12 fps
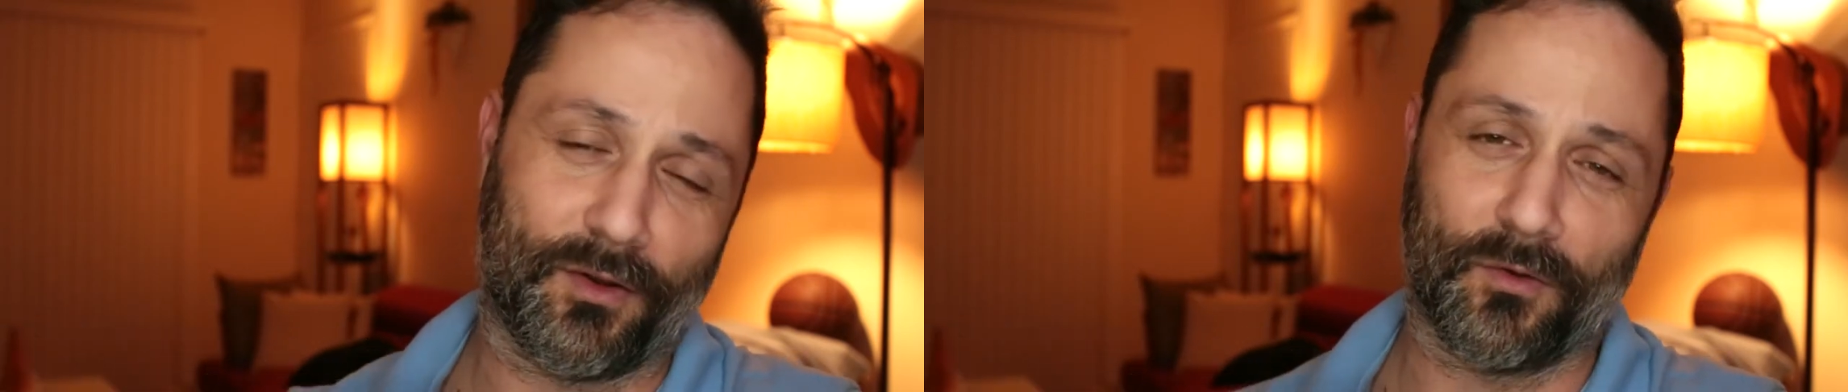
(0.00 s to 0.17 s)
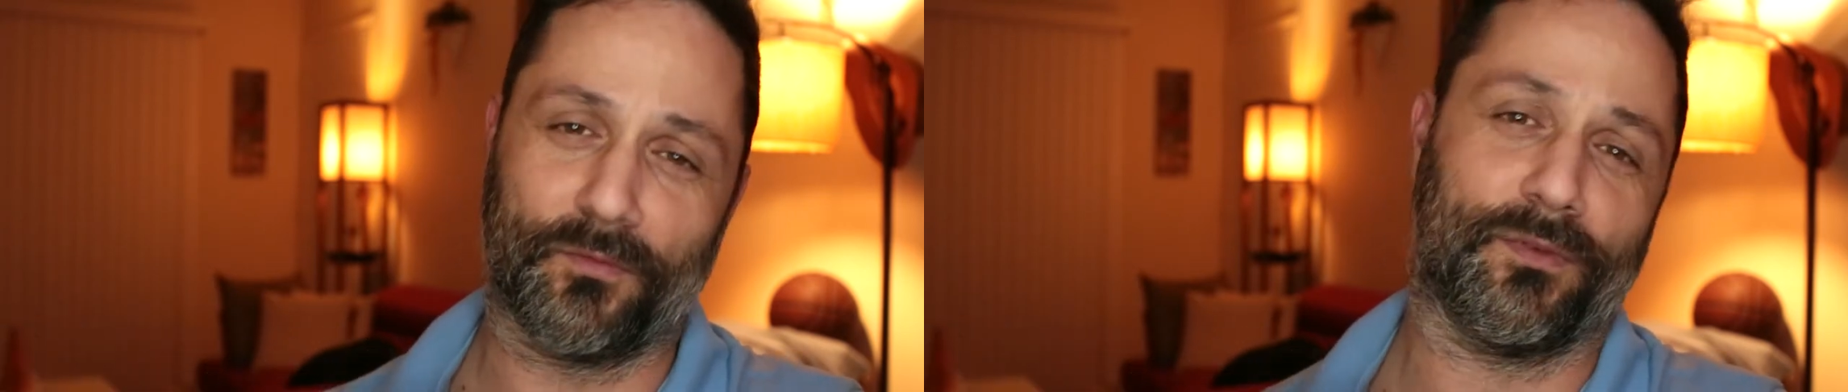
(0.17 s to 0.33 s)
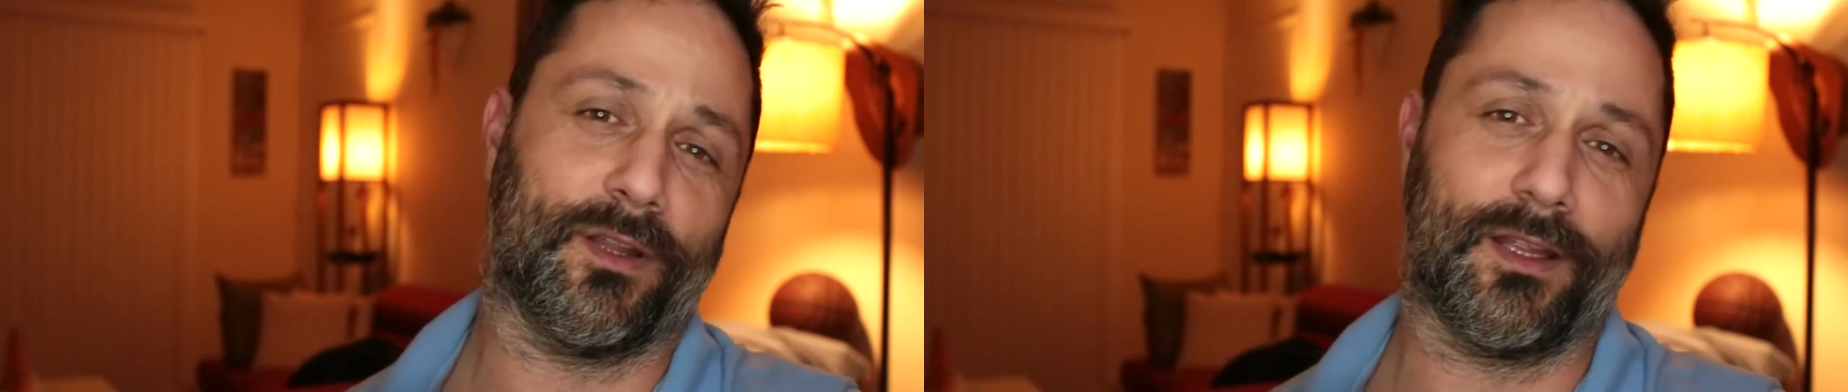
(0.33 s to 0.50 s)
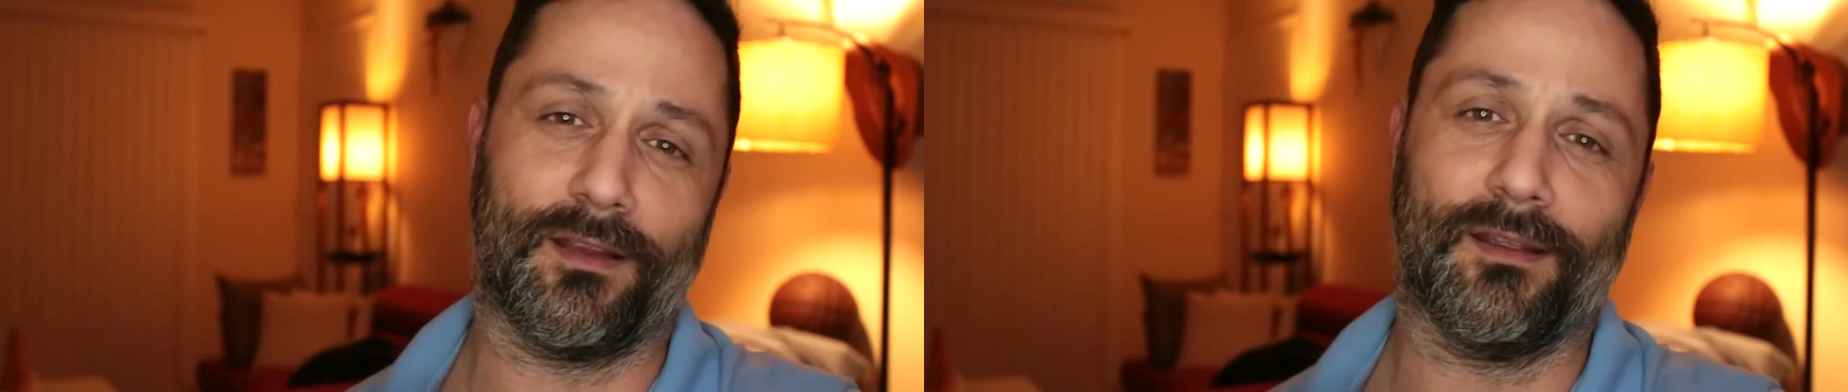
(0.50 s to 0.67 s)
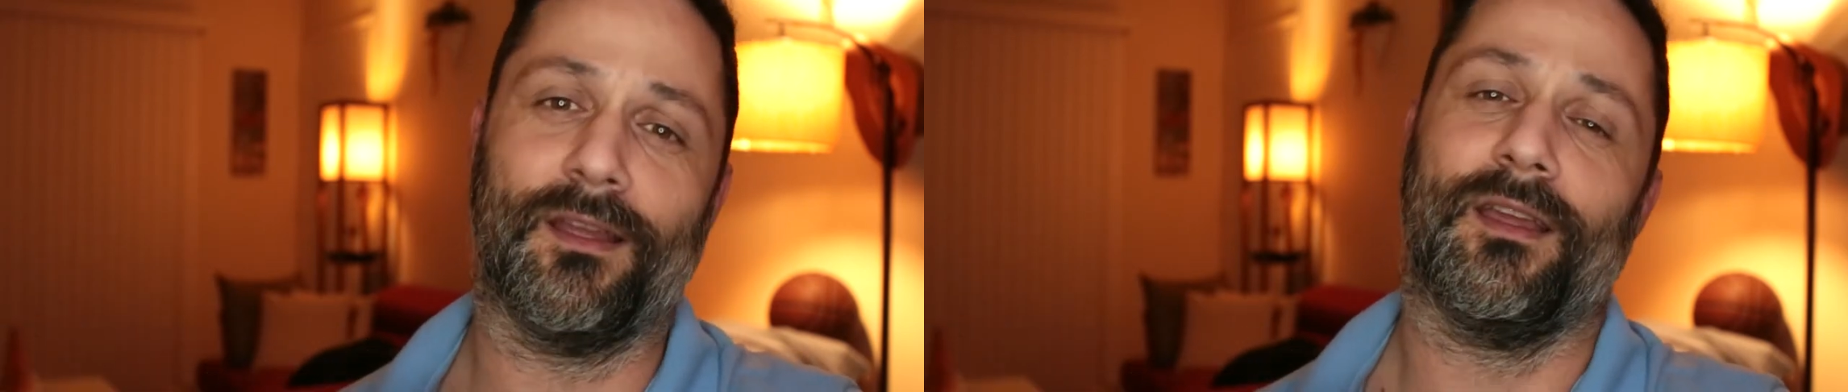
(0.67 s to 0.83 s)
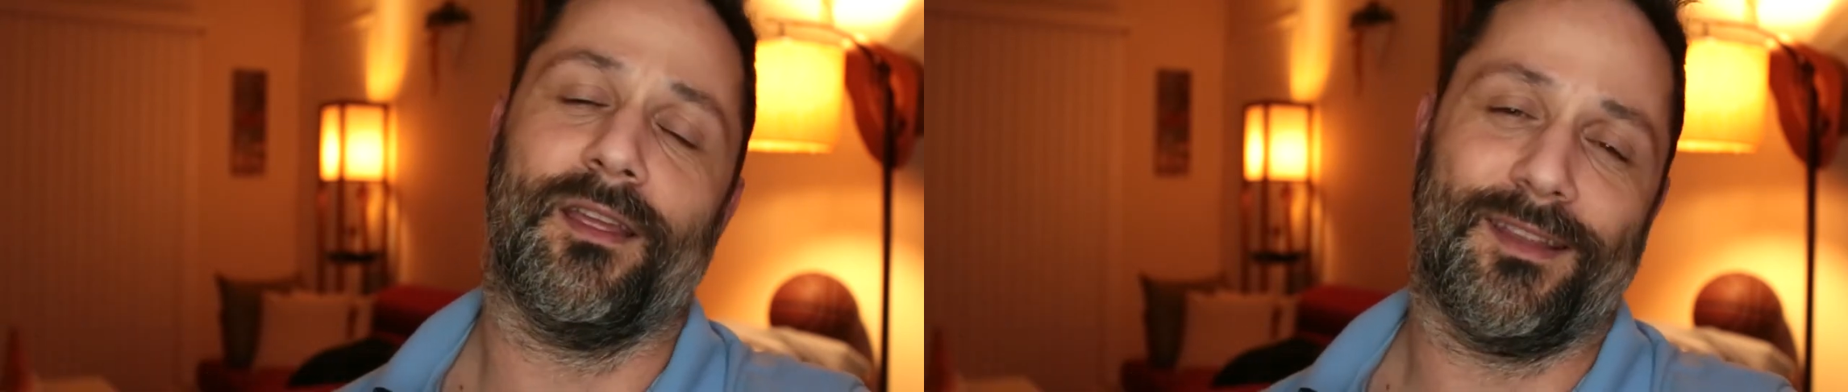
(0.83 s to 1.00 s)

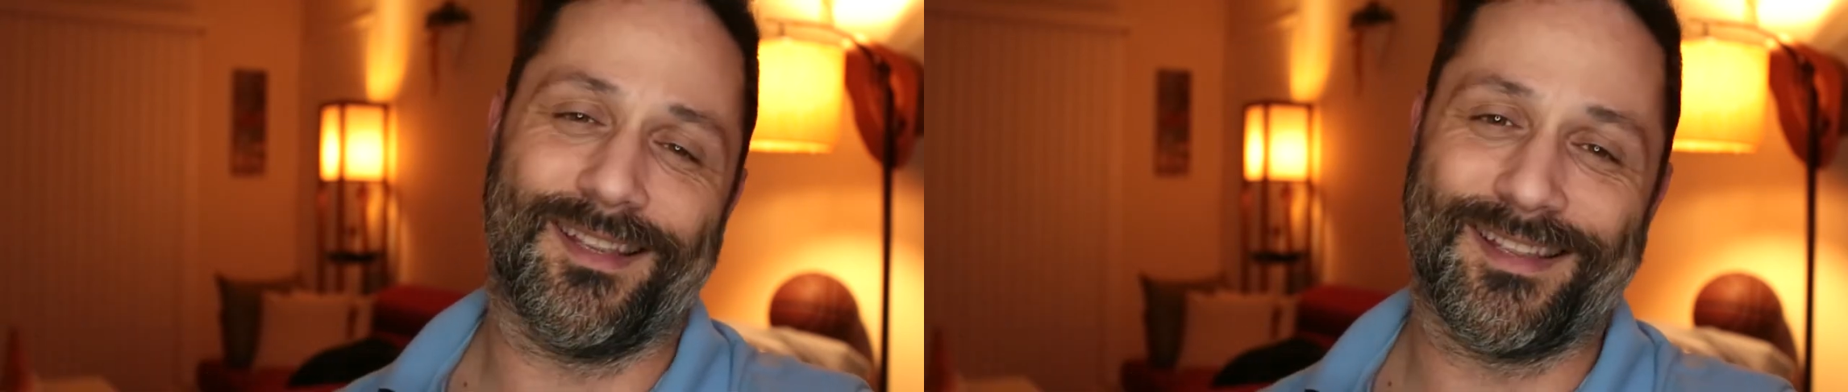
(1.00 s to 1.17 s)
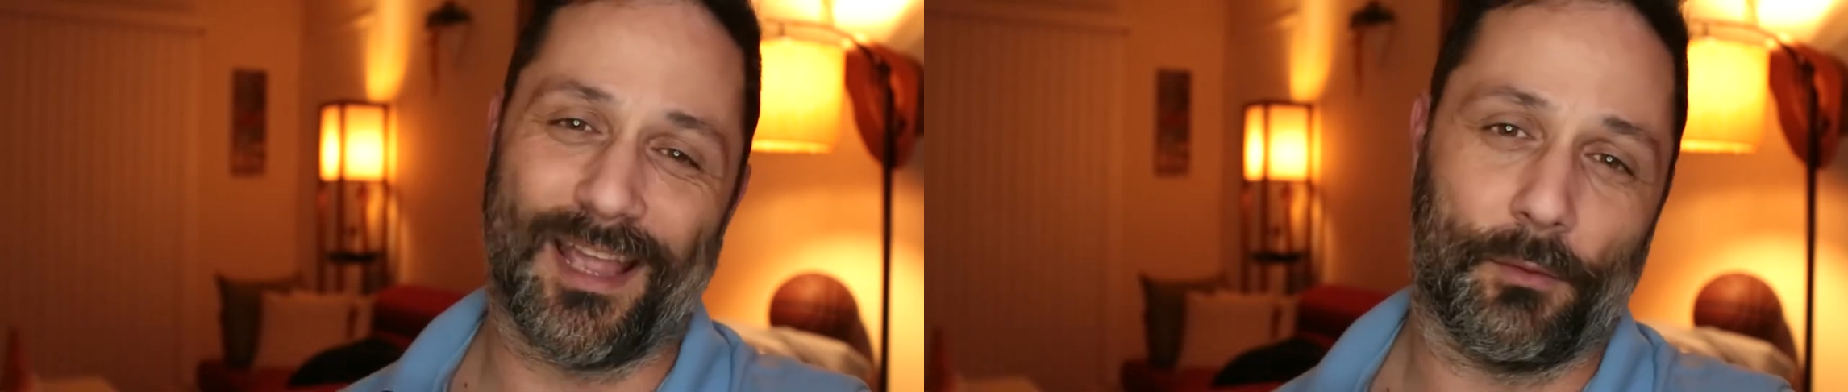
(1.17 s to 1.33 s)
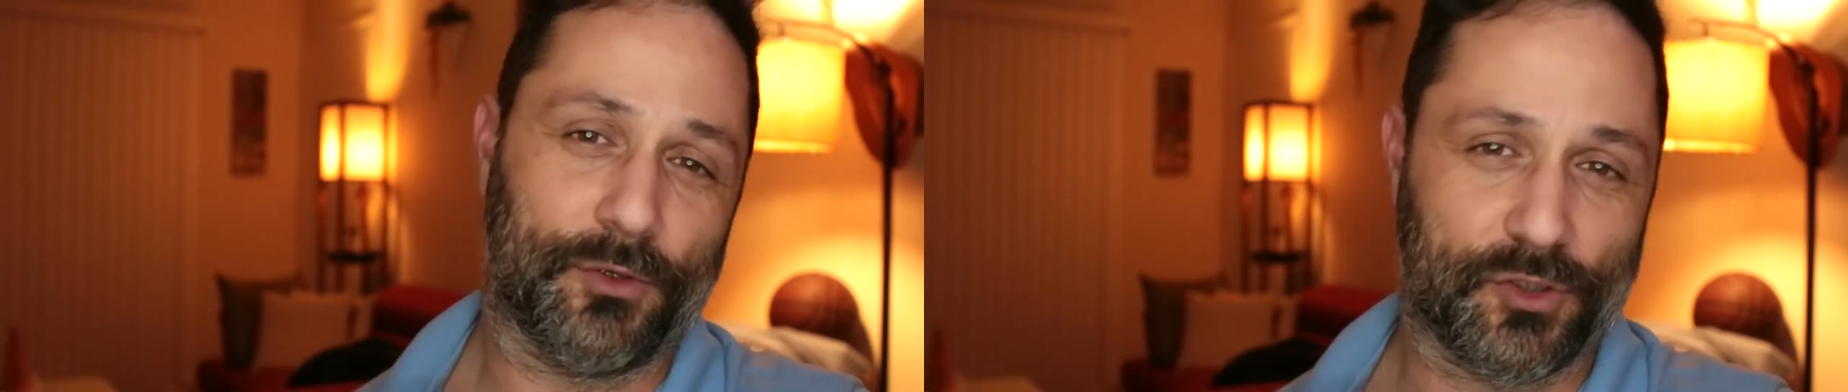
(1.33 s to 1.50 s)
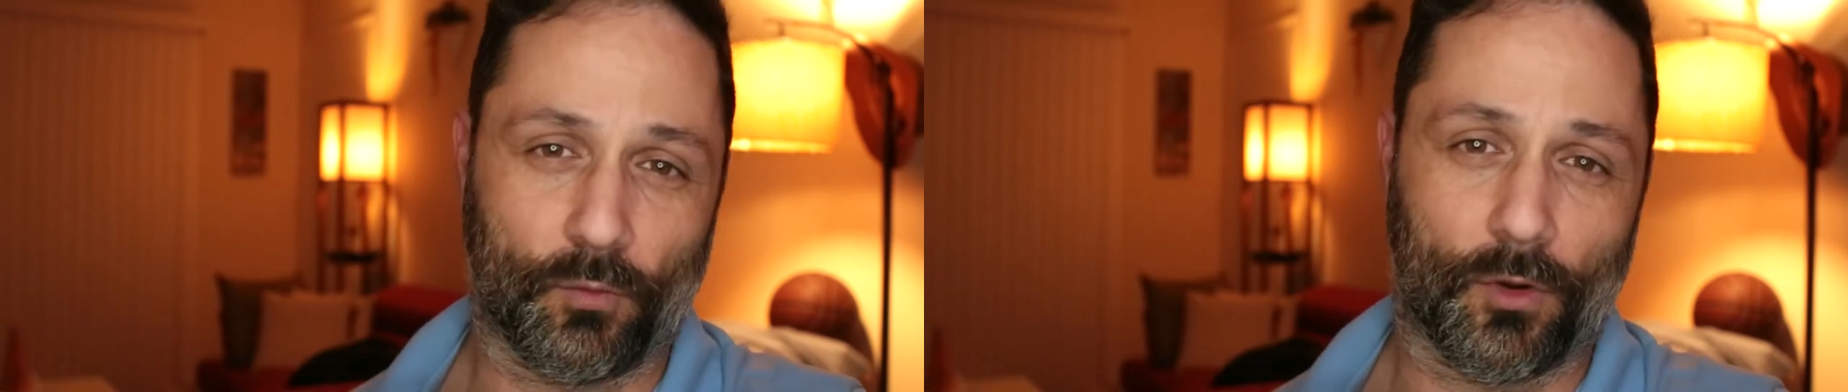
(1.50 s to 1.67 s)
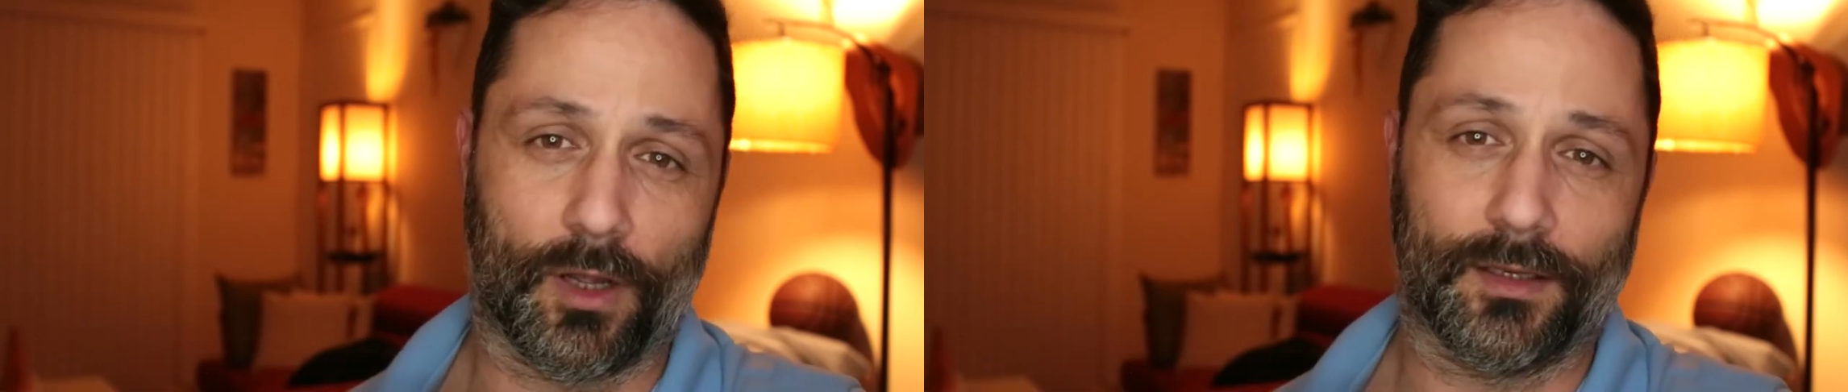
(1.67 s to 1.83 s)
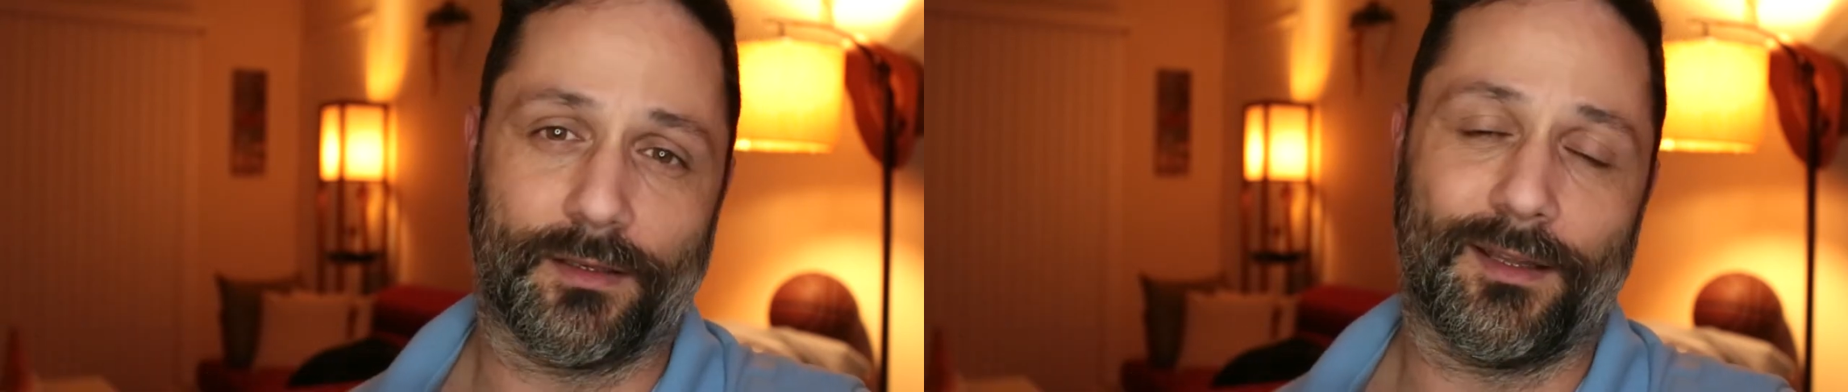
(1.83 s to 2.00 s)
hopefully you get what you
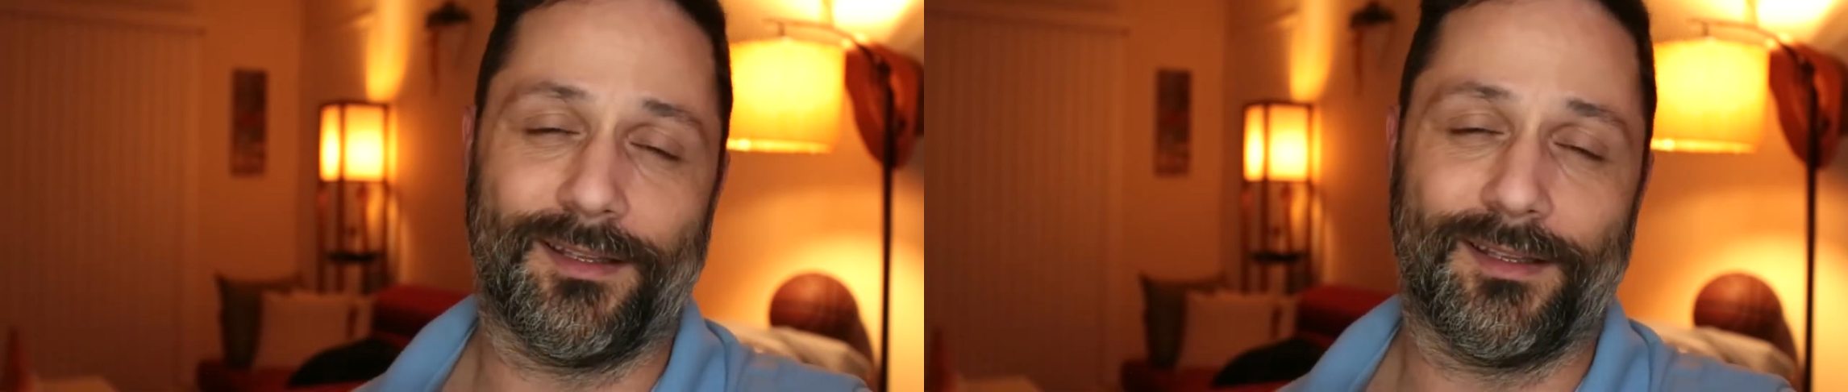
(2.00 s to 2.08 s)
want,